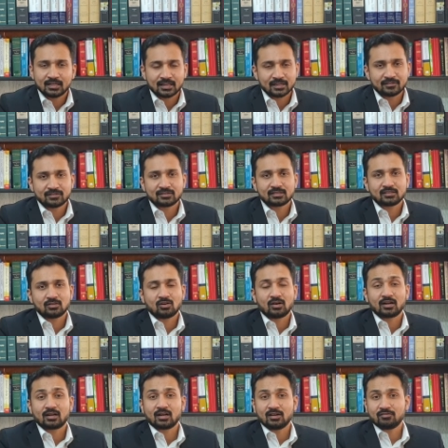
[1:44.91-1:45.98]
gives or
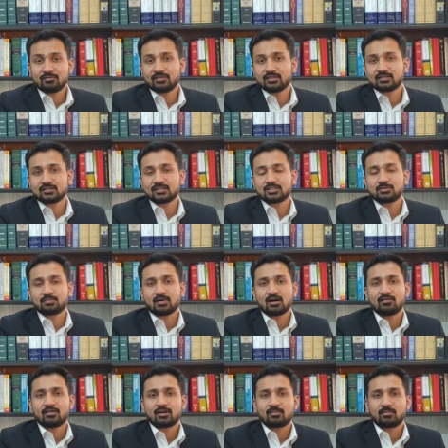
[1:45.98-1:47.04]
confers such
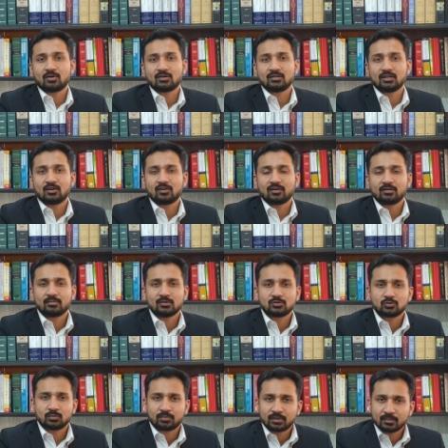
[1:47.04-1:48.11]
power upon the honorable
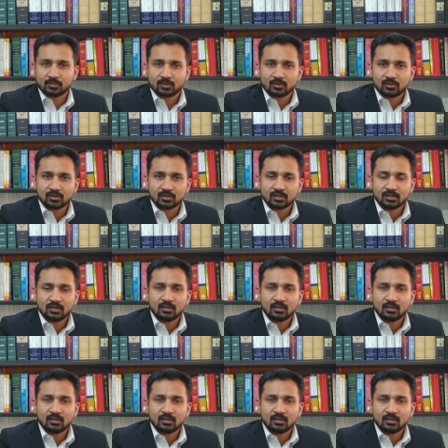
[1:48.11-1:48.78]
supreme court